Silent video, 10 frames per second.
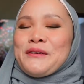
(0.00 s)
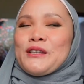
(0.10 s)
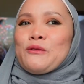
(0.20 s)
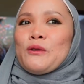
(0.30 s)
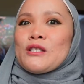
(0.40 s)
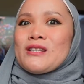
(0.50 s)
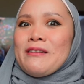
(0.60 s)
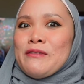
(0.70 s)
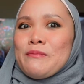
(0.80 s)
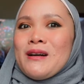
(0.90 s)
was
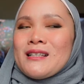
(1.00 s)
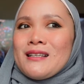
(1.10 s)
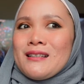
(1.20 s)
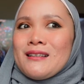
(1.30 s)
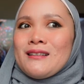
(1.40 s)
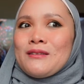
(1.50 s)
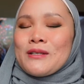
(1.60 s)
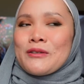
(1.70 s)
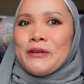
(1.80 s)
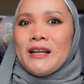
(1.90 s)
7 months and it
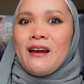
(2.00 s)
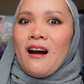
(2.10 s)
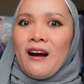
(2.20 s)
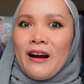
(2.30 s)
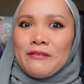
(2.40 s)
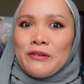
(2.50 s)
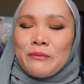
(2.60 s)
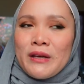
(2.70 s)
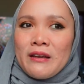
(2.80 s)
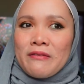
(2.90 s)
was really hard for
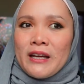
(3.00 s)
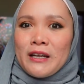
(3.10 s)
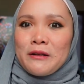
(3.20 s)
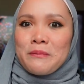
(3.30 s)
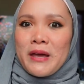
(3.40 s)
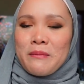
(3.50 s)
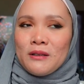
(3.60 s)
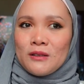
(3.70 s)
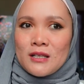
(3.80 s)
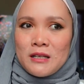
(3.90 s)
me if I cannot be
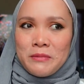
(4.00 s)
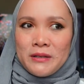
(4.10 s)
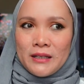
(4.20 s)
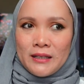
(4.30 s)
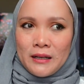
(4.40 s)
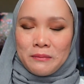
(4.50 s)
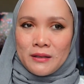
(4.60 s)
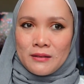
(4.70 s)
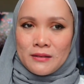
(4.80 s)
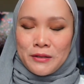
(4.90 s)
able to sleep in the night,
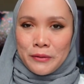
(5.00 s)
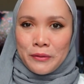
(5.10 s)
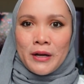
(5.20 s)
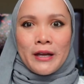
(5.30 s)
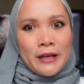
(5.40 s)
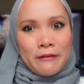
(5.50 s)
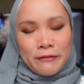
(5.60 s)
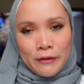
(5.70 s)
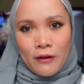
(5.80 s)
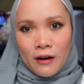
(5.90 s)
because you know, if
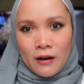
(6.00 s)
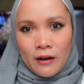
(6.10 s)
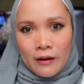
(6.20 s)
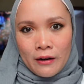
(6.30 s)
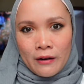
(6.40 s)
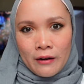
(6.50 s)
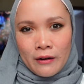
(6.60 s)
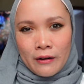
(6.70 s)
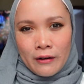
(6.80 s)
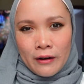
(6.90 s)
you are
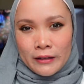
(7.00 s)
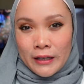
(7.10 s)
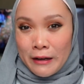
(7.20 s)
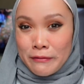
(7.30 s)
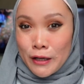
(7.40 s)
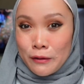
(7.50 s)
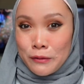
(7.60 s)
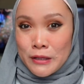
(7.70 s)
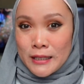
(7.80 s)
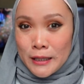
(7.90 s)
not having a
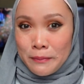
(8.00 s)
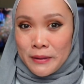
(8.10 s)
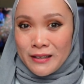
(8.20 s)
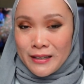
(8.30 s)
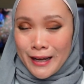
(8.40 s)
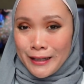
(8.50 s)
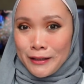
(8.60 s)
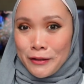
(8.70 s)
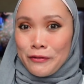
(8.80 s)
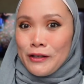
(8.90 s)
good sleep in the night,
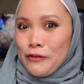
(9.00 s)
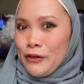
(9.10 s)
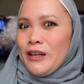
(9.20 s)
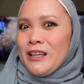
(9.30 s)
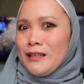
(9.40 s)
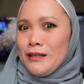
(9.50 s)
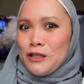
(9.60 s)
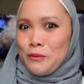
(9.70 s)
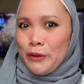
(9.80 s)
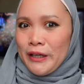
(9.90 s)
you feel groggy the
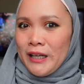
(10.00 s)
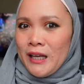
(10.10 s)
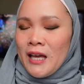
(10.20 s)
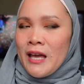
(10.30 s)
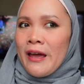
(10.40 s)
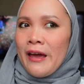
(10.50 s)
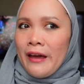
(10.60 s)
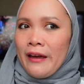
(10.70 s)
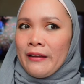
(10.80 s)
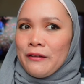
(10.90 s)
next morning,
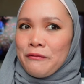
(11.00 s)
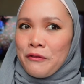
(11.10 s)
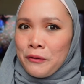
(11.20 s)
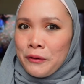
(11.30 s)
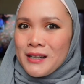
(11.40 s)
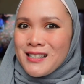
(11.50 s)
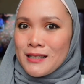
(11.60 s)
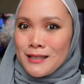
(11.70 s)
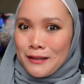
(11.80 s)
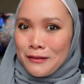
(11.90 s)
and of course
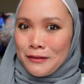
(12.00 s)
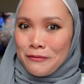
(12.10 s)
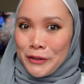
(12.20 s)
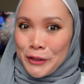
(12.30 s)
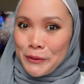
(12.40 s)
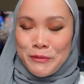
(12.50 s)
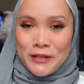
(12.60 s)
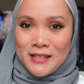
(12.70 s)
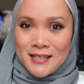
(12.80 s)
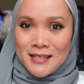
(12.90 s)
it's not good for your
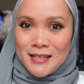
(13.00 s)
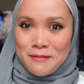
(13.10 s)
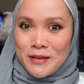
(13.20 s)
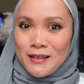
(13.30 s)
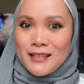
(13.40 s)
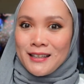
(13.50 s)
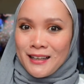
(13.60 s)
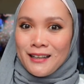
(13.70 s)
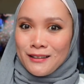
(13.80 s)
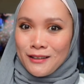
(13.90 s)
immune system because it
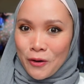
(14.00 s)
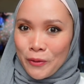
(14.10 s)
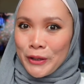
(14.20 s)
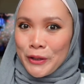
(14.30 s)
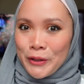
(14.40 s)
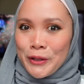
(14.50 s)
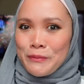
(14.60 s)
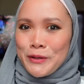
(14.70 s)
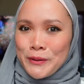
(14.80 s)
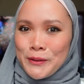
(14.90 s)
can lower your
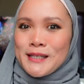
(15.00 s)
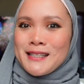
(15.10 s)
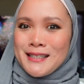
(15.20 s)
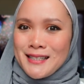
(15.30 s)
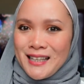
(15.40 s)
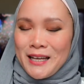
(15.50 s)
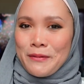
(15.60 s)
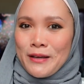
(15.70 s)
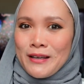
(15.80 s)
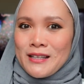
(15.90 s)
immune
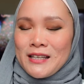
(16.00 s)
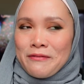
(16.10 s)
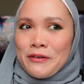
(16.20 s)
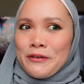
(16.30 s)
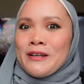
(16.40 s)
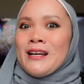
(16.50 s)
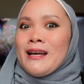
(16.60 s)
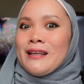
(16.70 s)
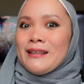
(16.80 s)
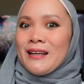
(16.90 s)
system. Yes, if you're
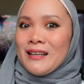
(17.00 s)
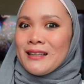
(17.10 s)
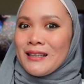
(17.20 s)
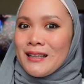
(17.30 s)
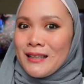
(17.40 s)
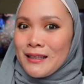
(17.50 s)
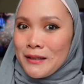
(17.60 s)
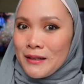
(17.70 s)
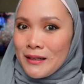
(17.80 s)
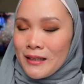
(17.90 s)
not
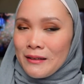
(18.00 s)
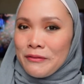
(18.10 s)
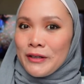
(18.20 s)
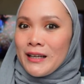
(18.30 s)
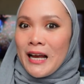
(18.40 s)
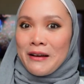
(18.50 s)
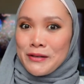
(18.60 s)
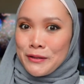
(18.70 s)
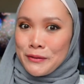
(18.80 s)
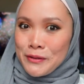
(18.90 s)
having
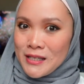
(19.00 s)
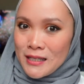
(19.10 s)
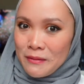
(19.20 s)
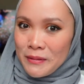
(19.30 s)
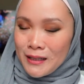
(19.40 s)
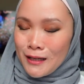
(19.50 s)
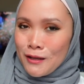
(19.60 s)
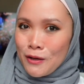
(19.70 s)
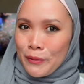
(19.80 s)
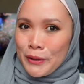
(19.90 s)
a good sleep, it
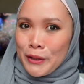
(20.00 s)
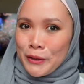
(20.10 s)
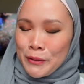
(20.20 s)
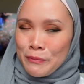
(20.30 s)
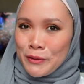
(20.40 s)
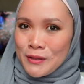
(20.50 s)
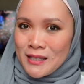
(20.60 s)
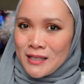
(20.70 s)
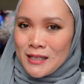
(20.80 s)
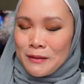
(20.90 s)
can lower your immune
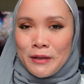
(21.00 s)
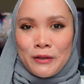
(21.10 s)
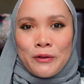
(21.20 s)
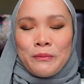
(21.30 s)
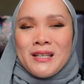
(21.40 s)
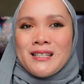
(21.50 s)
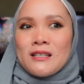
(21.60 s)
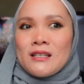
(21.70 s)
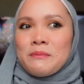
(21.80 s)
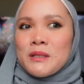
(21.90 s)
system and you'll be
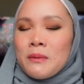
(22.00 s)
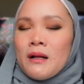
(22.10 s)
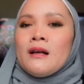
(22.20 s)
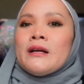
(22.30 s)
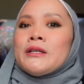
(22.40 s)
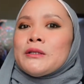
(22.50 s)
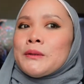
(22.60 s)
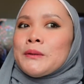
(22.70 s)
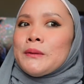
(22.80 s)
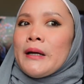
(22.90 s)
susceptible
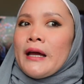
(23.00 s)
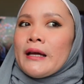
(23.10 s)
to